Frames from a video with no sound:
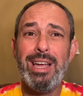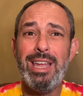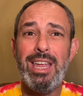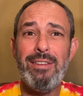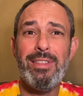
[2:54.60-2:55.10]

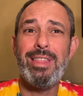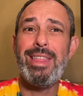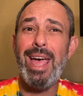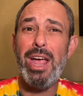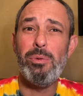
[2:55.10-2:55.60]
even
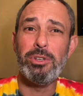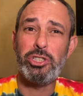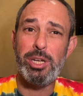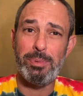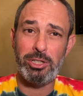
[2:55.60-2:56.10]
they will
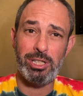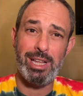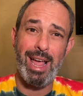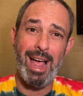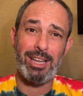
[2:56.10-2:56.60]

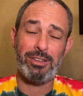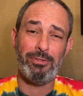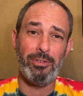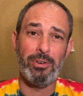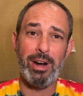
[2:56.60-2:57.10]
sheepishly ask
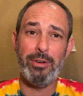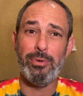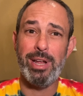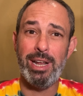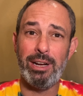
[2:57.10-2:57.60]
for a
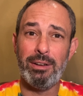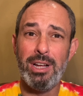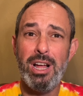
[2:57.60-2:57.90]
reading.